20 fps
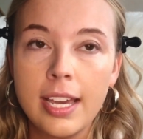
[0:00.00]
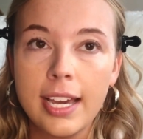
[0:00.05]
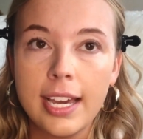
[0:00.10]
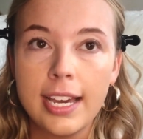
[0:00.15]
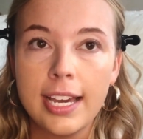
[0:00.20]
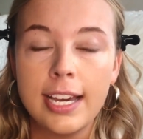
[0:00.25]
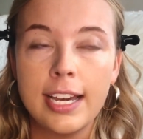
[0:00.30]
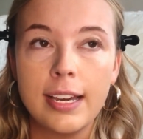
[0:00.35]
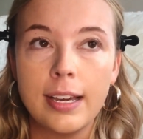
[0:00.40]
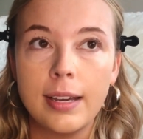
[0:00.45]

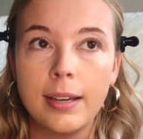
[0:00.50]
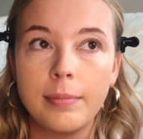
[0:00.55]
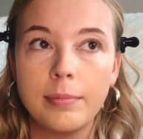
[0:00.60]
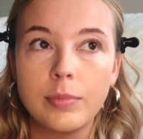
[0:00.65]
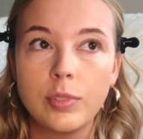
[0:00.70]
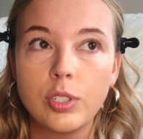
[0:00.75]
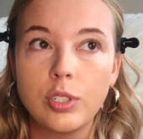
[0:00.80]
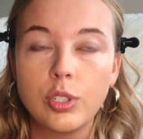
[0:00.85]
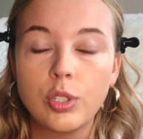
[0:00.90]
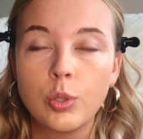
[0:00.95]

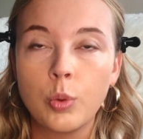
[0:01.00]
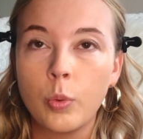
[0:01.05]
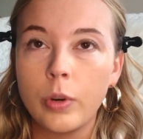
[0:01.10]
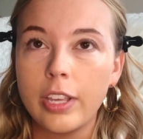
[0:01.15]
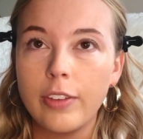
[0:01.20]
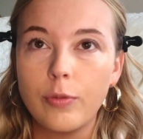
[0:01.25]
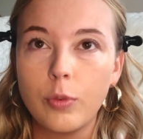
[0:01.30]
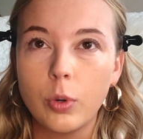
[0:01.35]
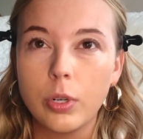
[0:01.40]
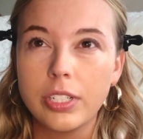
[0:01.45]

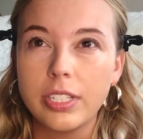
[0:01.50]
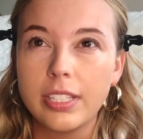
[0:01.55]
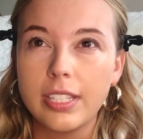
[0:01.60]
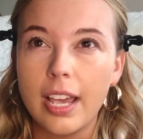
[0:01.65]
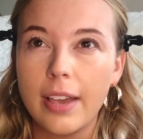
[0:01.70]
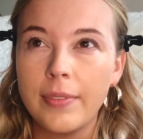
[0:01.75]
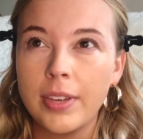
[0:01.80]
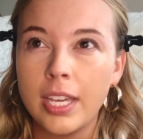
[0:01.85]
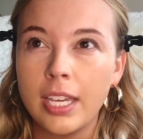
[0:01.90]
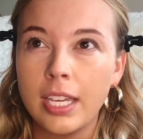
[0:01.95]

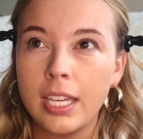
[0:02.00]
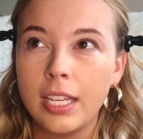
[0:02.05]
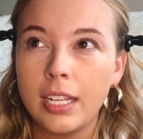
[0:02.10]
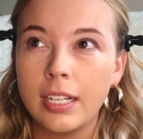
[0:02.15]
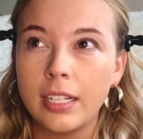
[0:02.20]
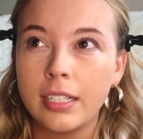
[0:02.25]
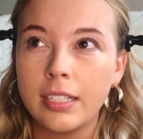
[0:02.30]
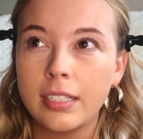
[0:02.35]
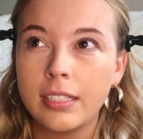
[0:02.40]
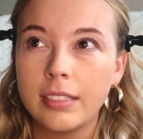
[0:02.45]

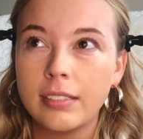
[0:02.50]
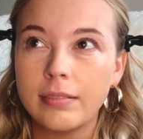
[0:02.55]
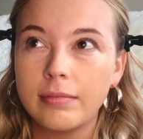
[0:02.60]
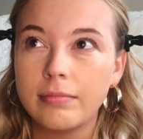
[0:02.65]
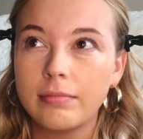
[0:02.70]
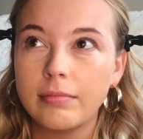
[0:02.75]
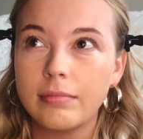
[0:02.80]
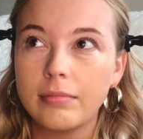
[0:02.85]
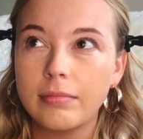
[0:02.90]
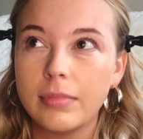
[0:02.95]
24/7.
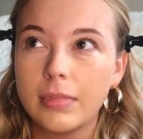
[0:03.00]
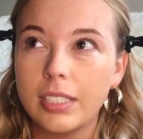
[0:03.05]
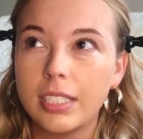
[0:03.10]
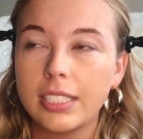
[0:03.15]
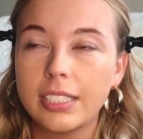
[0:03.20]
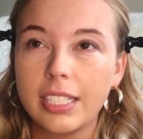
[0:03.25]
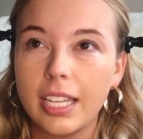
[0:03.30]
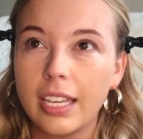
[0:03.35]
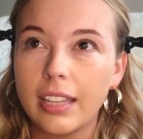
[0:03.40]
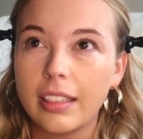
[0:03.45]

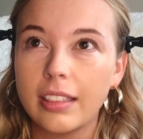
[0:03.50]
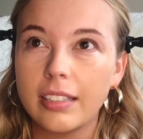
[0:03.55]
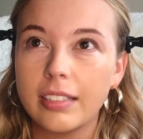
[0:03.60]
It's like,